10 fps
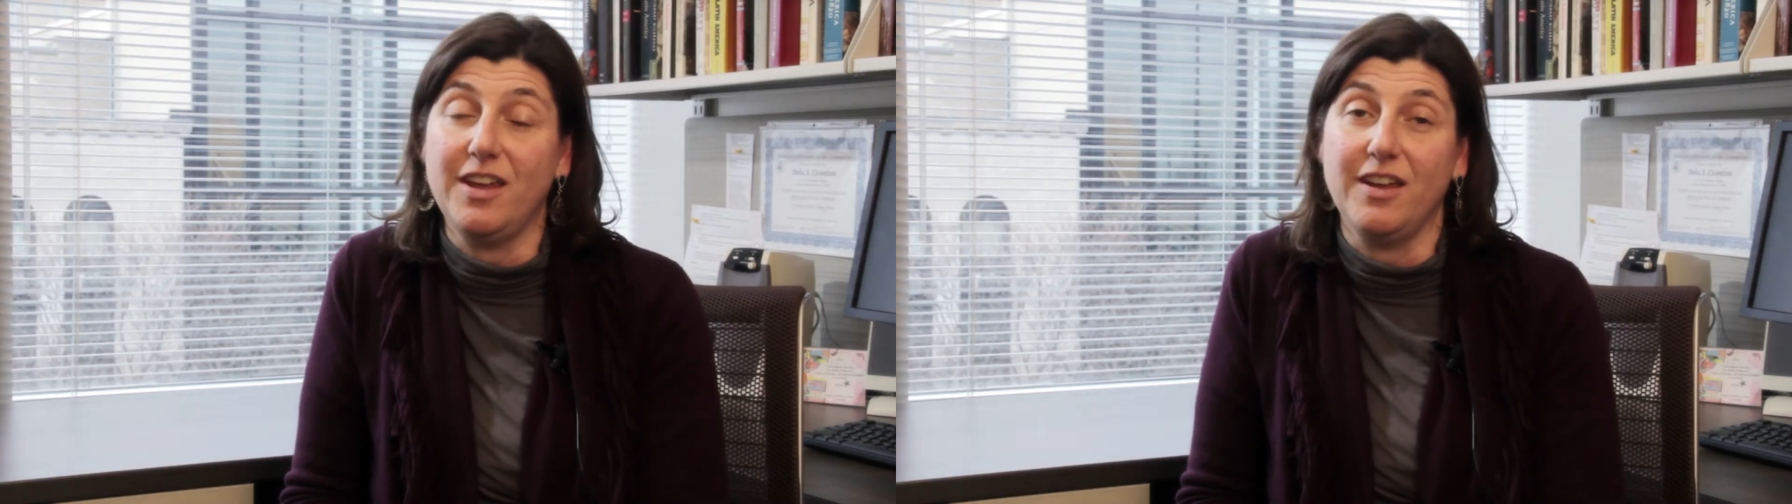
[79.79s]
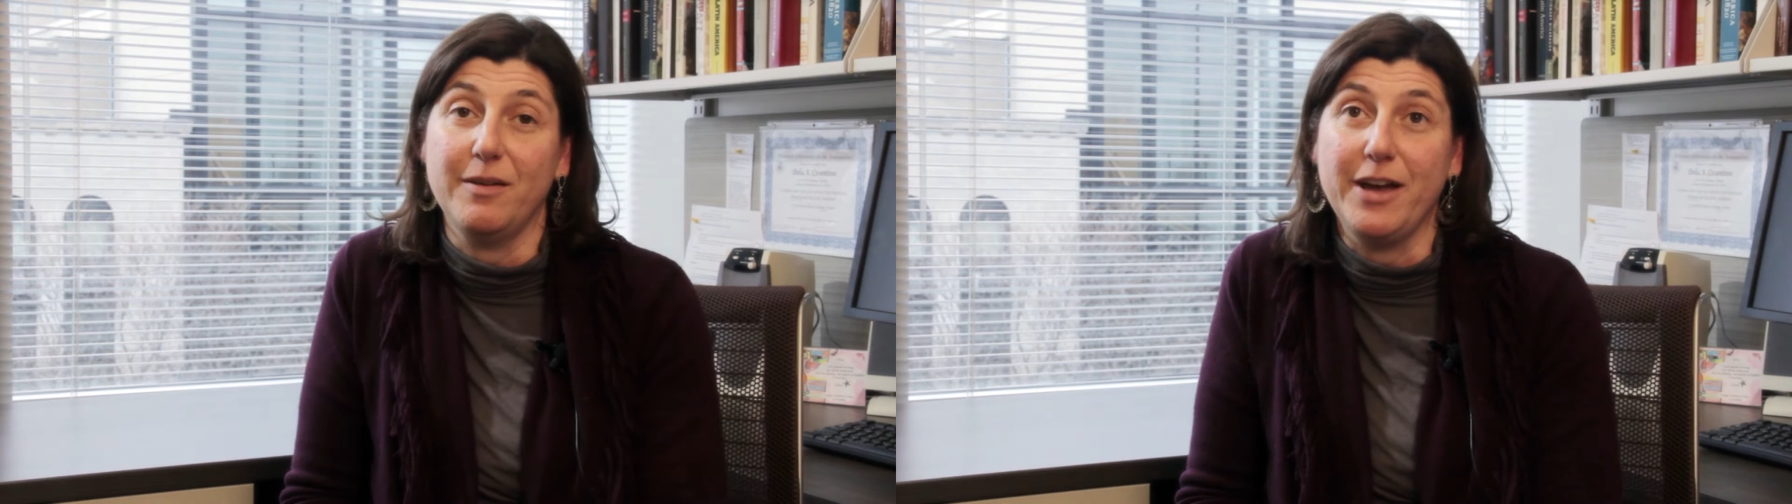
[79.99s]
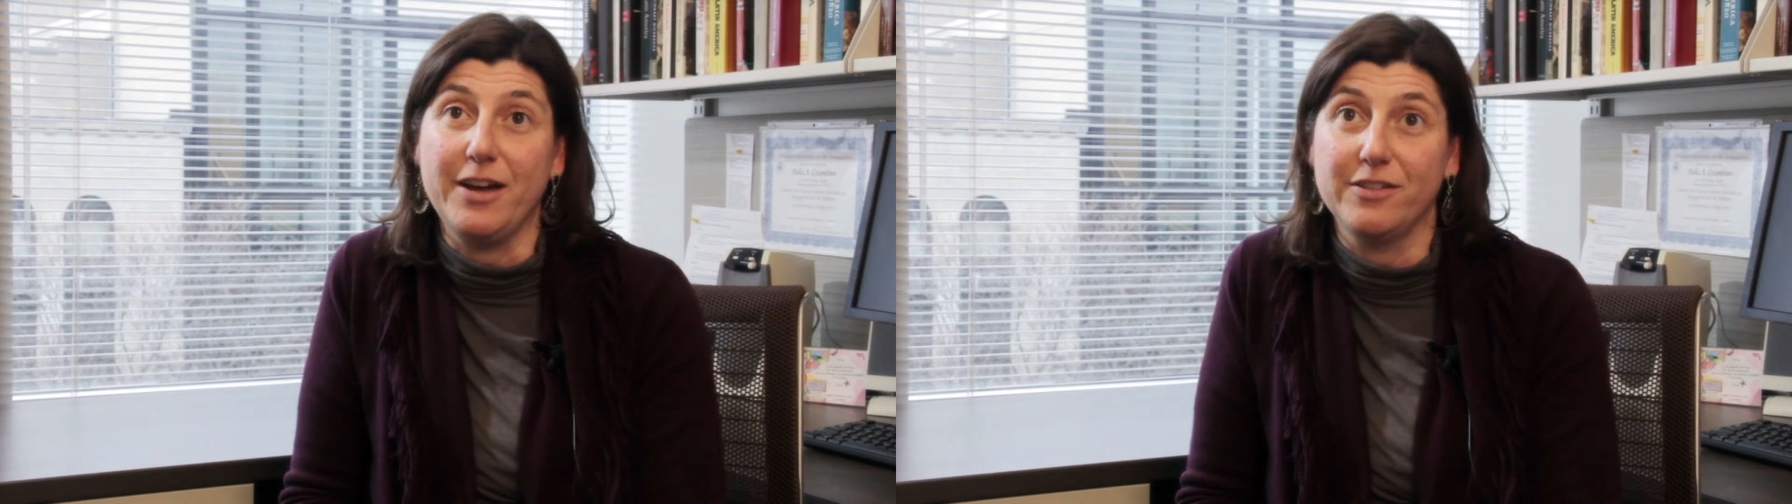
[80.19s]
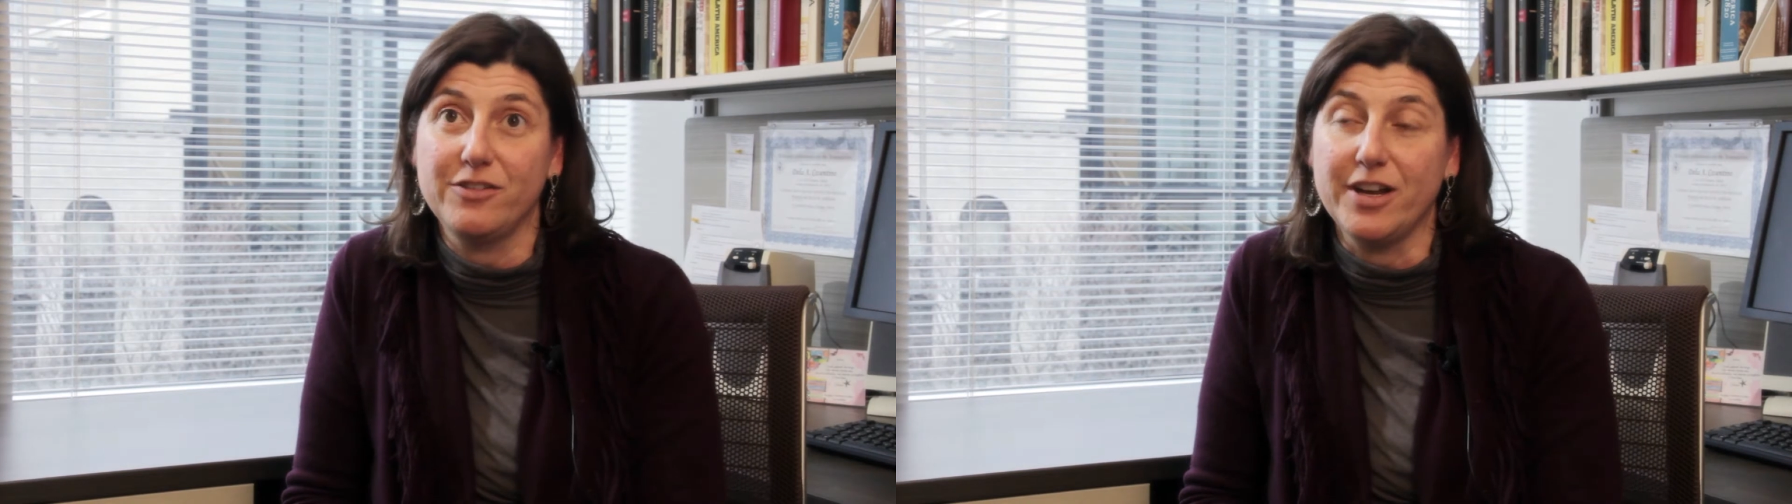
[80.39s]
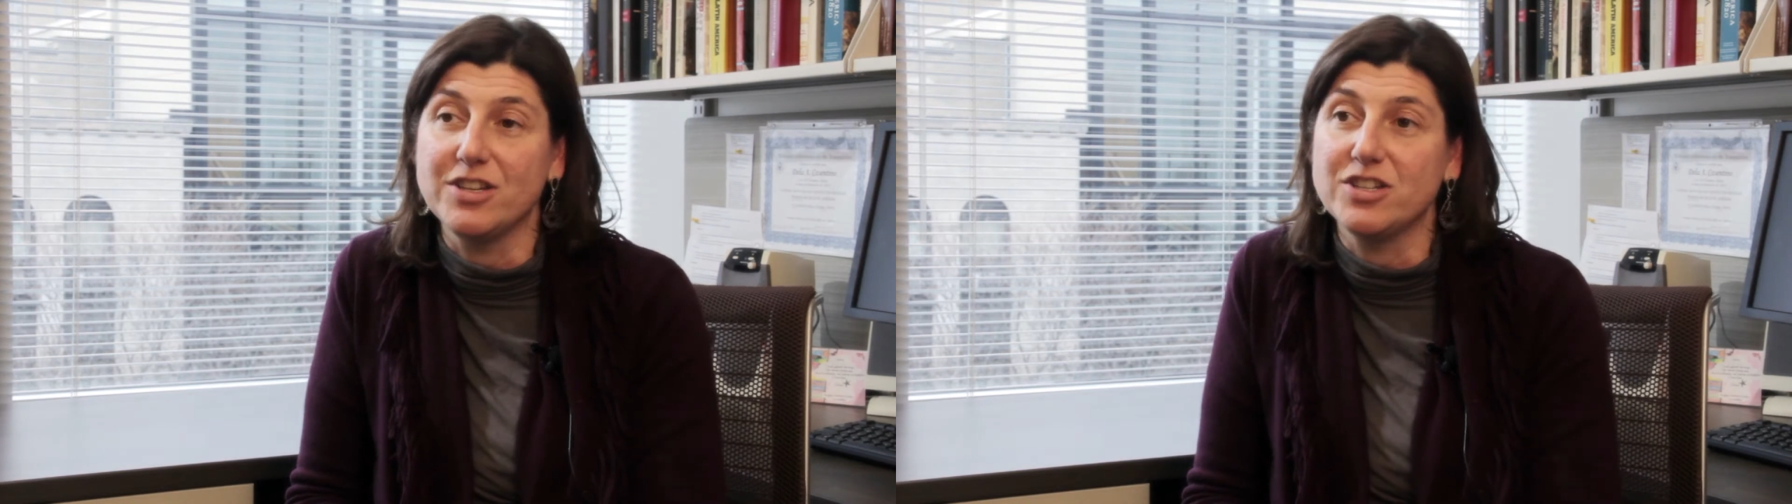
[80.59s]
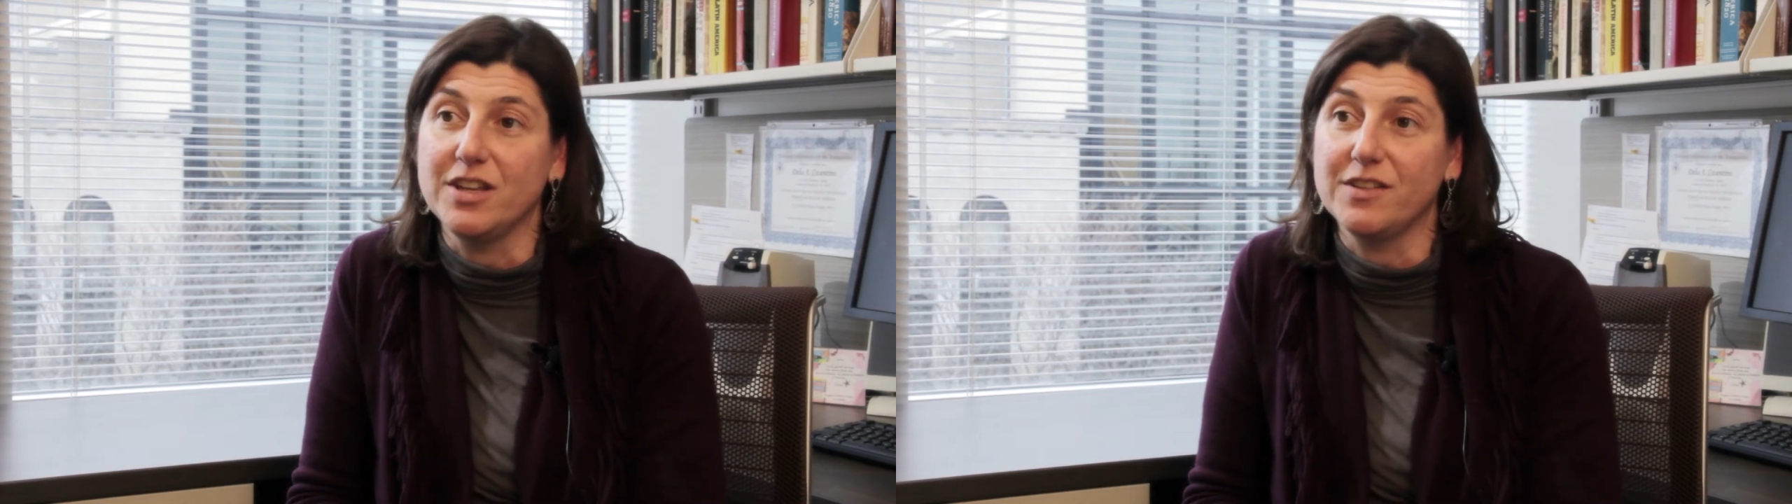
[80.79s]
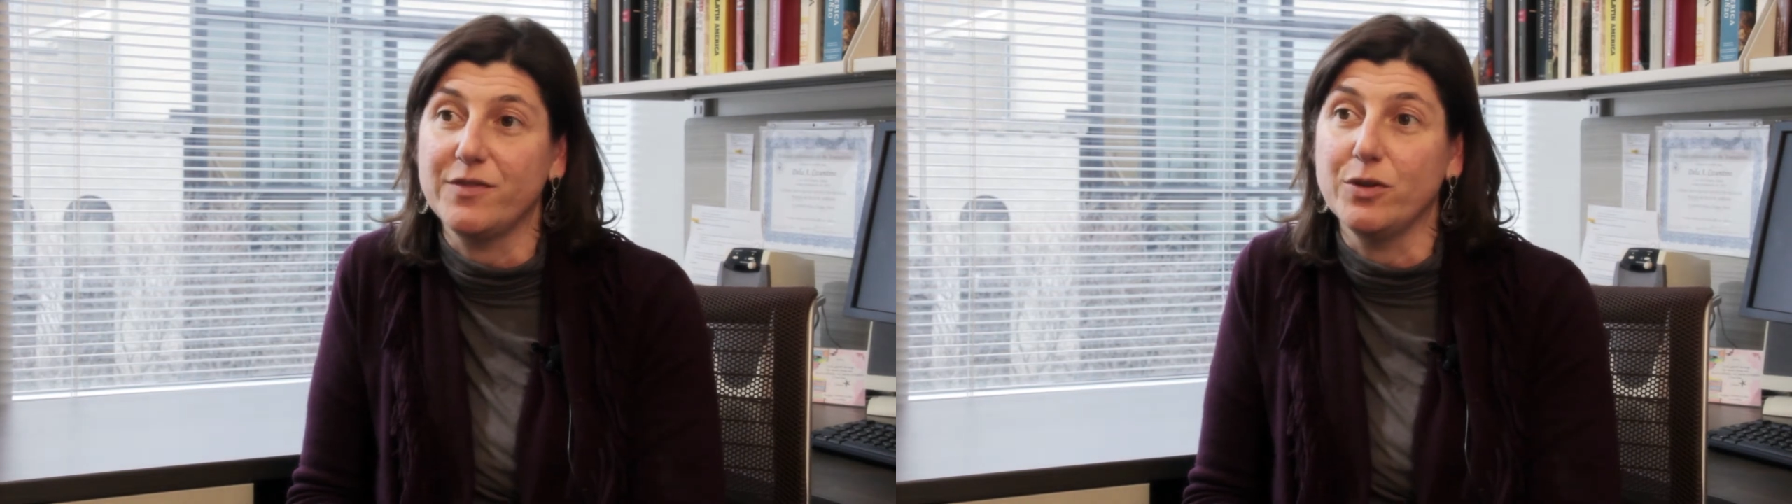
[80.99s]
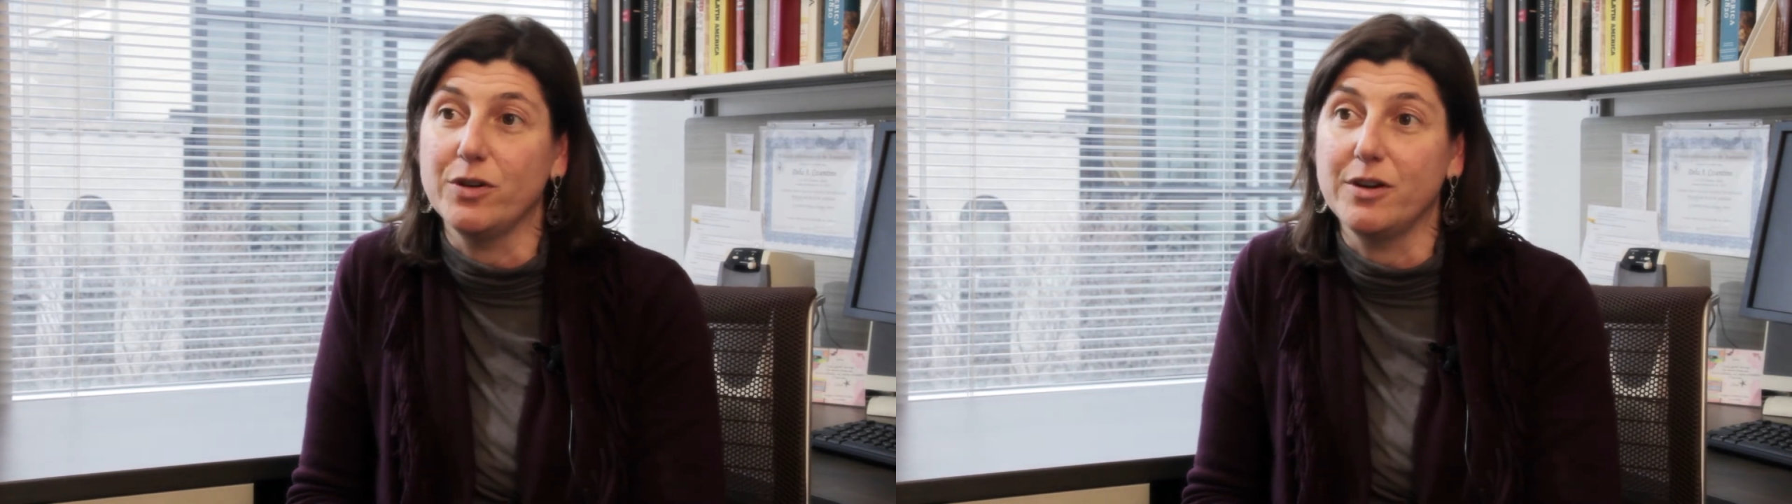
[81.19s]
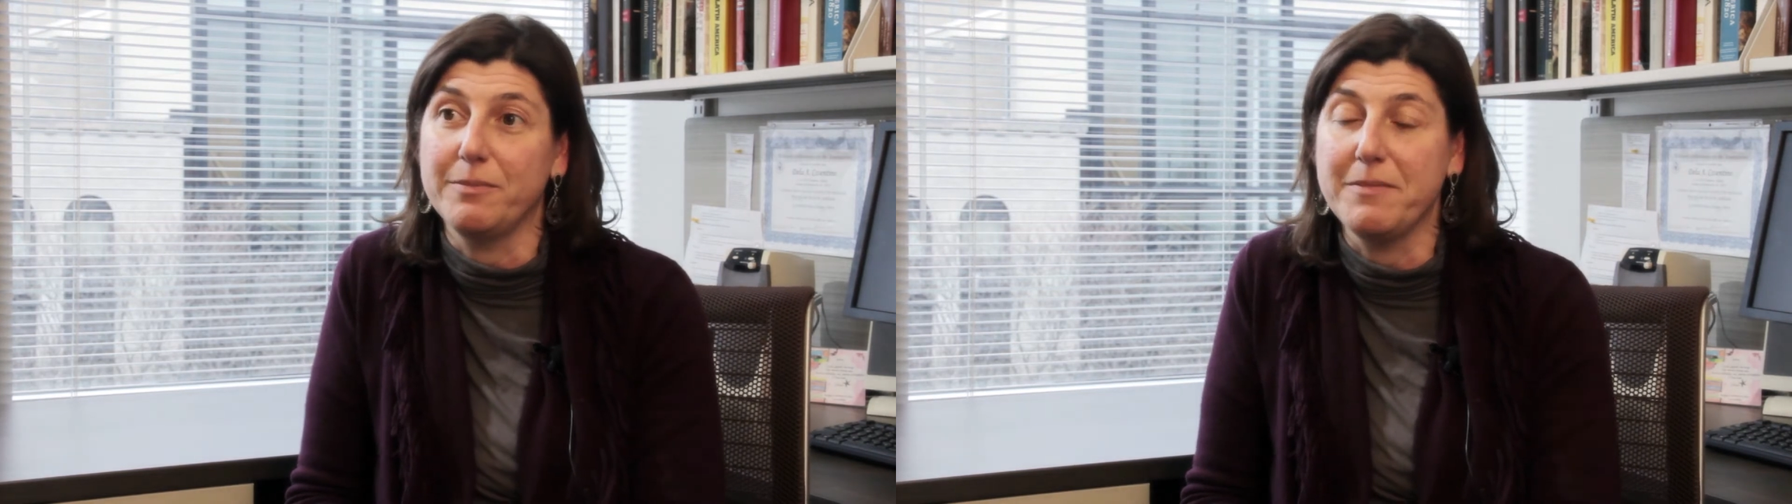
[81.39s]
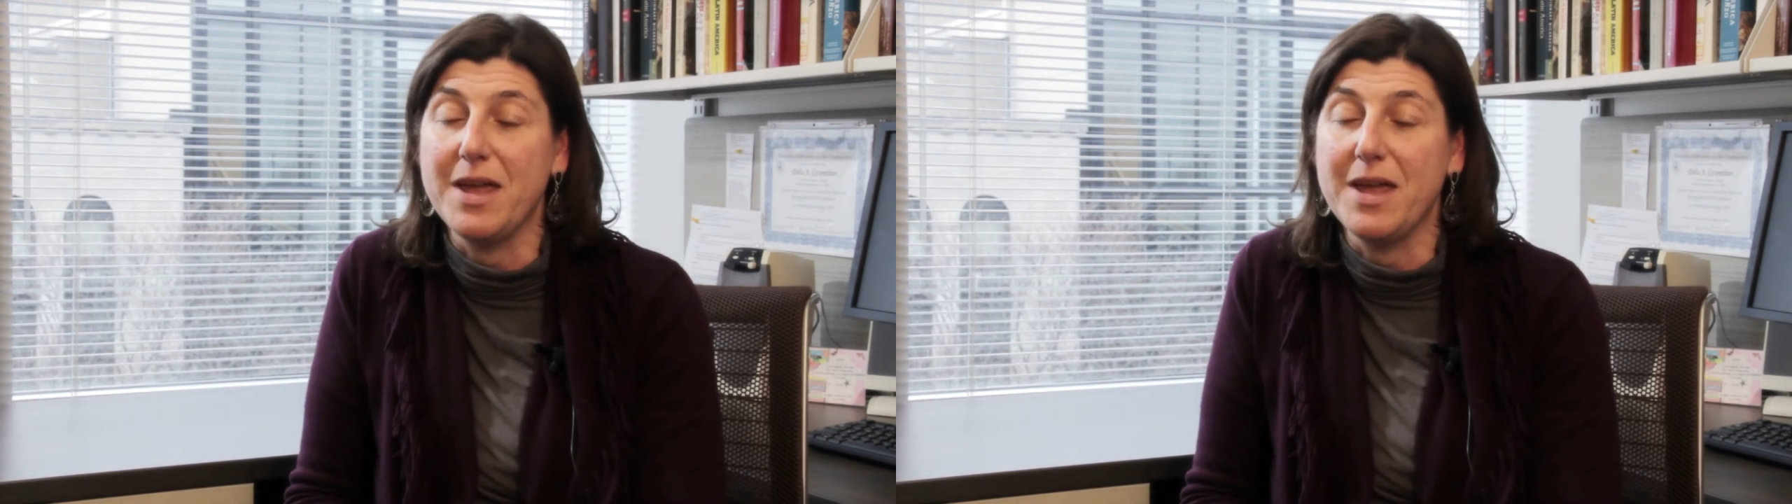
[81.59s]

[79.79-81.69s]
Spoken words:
think about strategies for